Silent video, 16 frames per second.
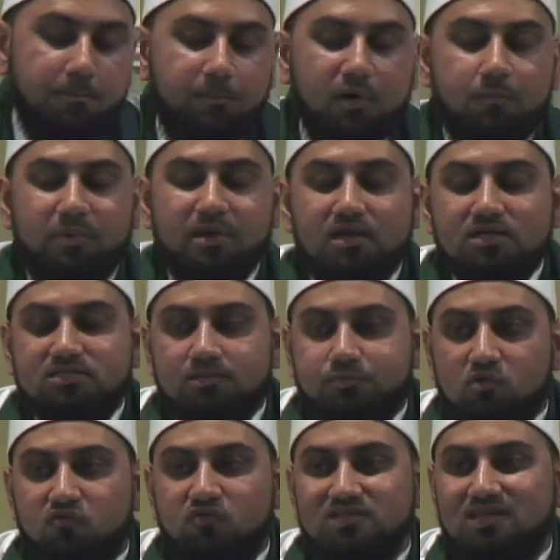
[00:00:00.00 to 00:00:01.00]
but because the
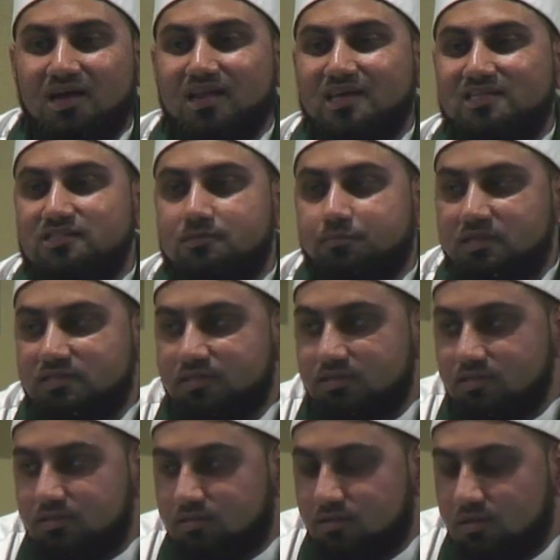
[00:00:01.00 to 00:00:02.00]
proof is not explicit,